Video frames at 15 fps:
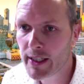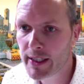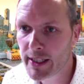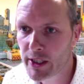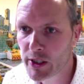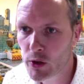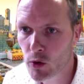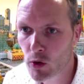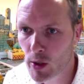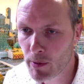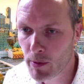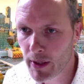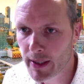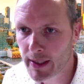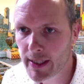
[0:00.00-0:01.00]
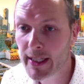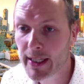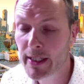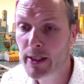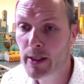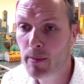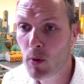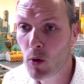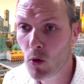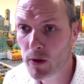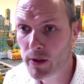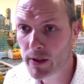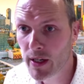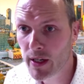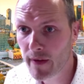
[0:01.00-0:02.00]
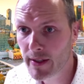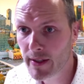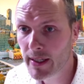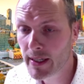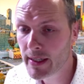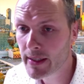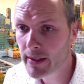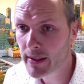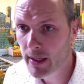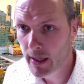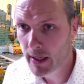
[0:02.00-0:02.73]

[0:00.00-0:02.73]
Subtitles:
digital communities and support services